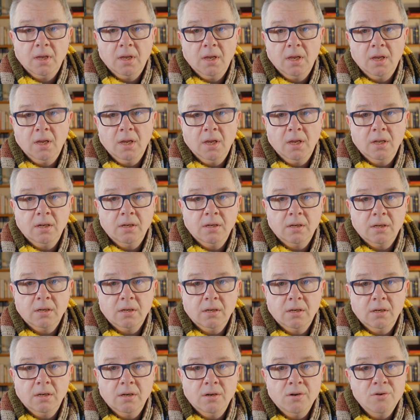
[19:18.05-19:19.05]
and
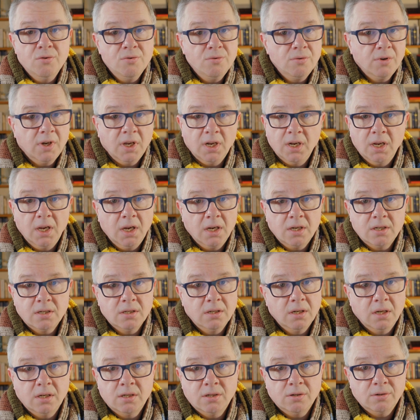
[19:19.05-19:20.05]
no
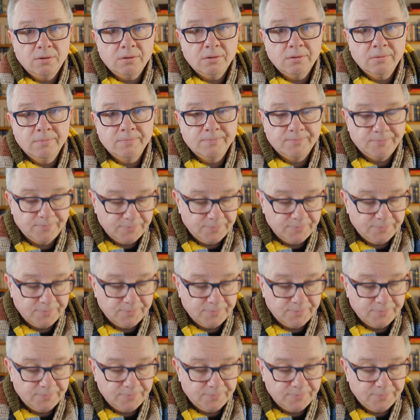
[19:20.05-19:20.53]
connection at all.